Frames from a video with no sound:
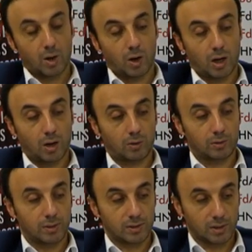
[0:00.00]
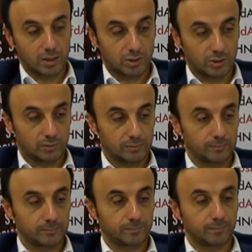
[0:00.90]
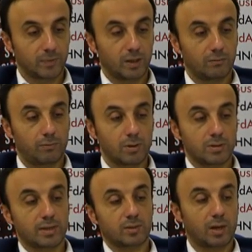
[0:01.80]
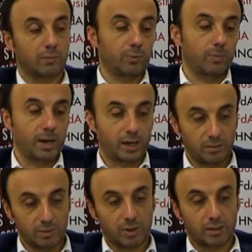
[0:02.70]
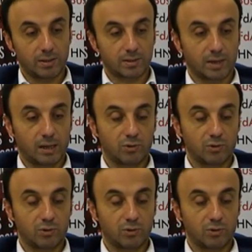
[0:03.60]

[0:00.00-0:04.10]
our discussion. First, let's start from academic writing style,